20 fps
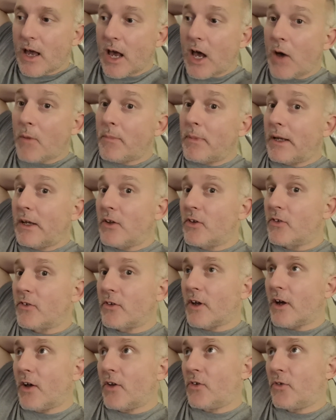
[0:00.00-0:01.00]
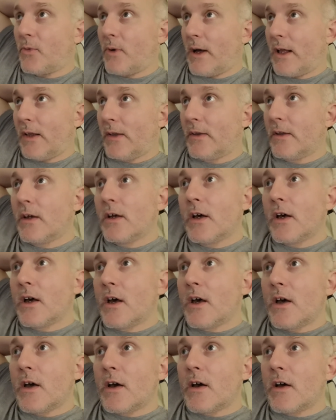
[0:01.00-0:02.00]
How big are stars? Well,
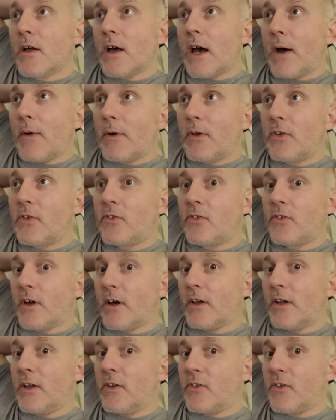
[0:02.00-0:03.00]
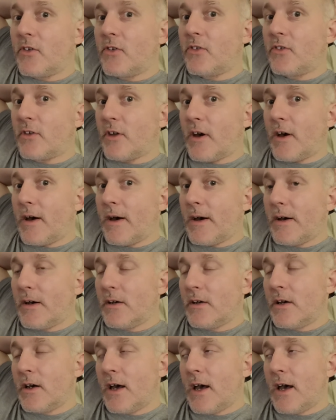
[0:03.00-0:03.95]
our sun is a star,